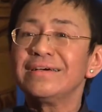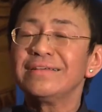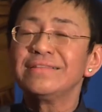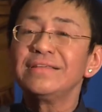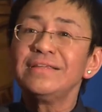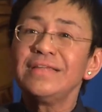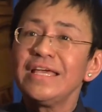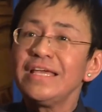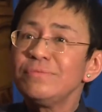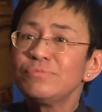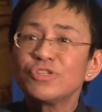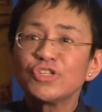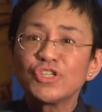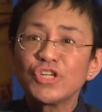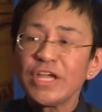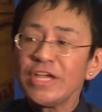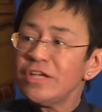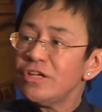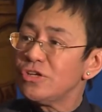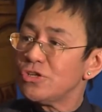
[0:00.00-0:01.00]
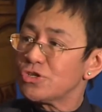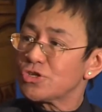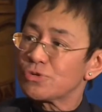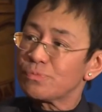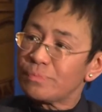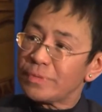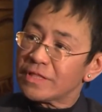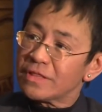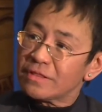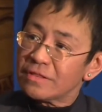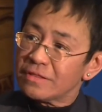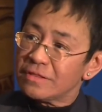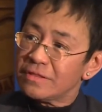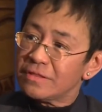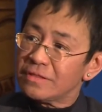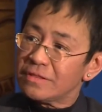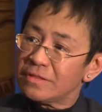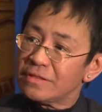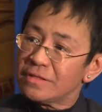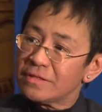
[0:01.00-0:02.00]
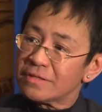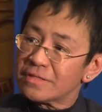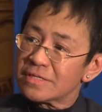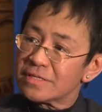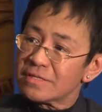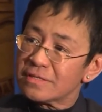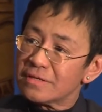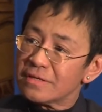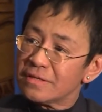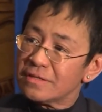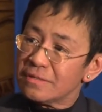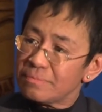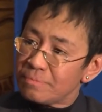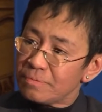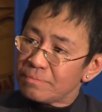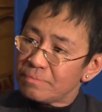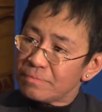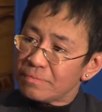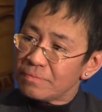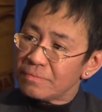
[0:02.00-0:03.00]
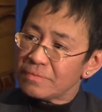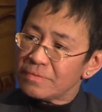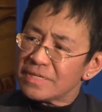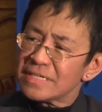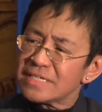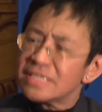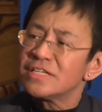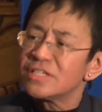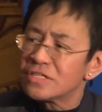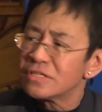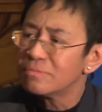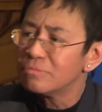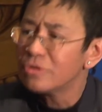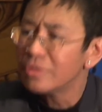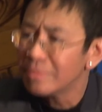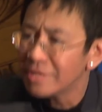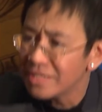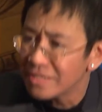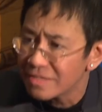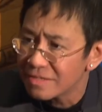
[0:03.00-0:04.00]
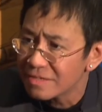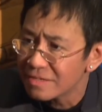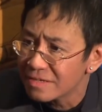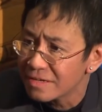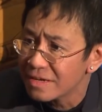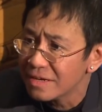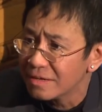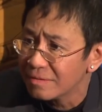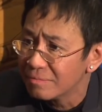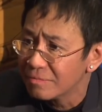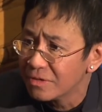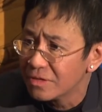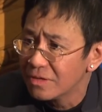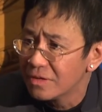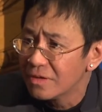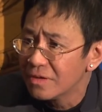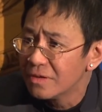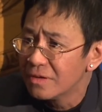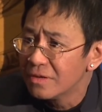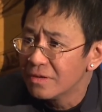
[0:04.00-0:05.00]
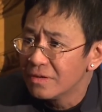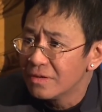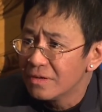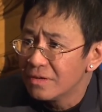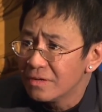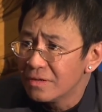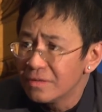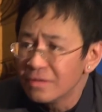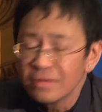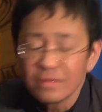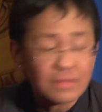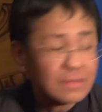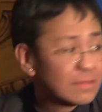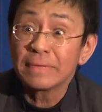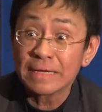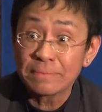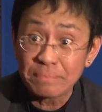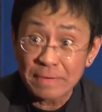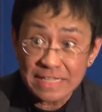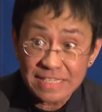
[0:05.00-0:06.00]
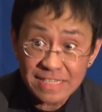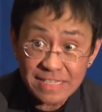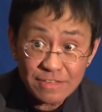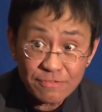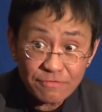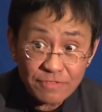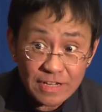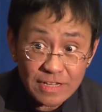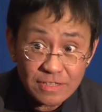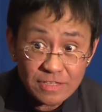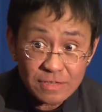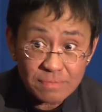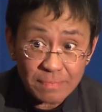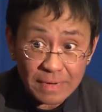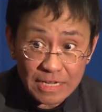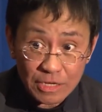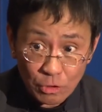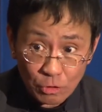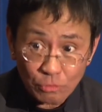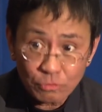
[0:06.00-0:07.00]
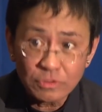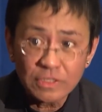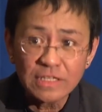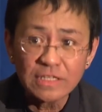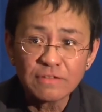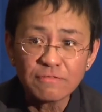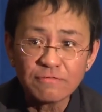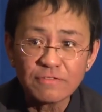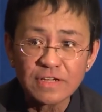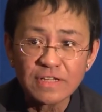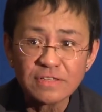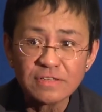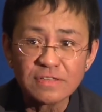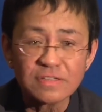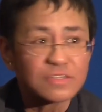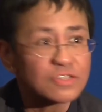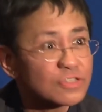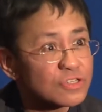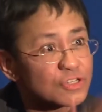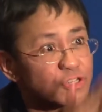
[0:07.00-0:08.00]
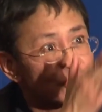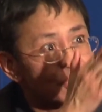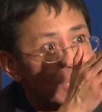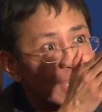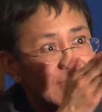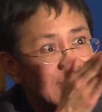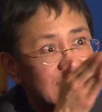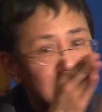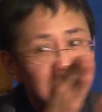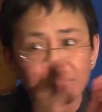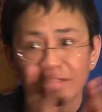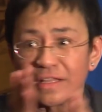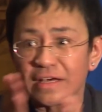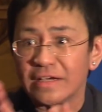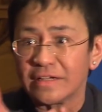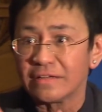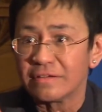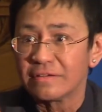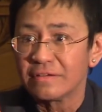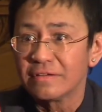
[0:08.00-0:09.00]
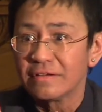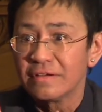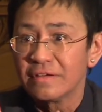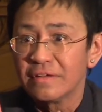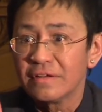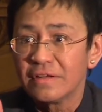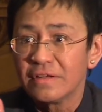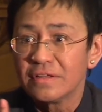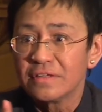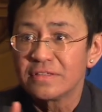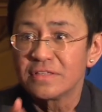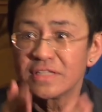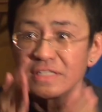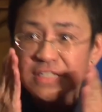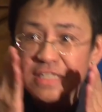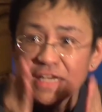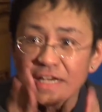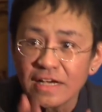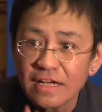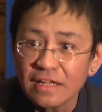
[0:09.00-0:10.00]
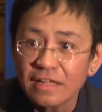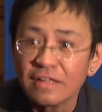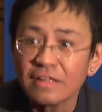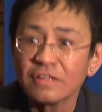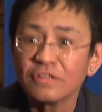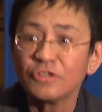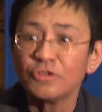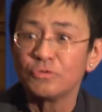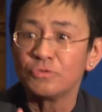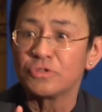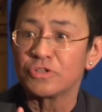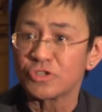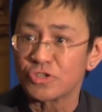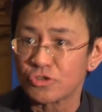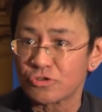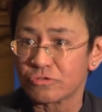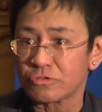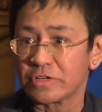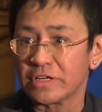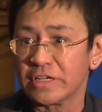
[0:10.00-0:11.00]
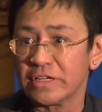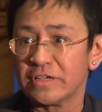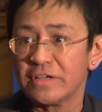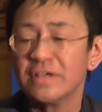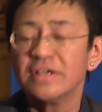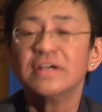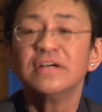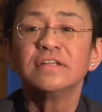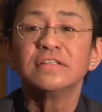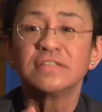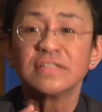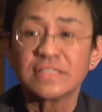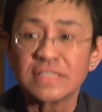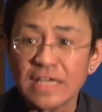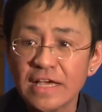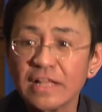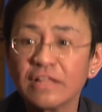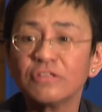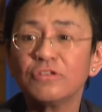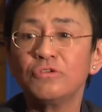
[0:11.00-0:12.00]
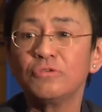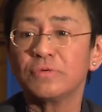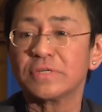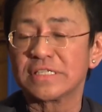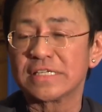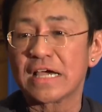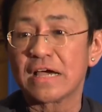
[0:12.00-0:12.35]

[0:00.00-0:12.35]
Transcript: The names change, but the system remains the same. My best defense, my only defense, is to shine the light, to tell you the story, to tell you what's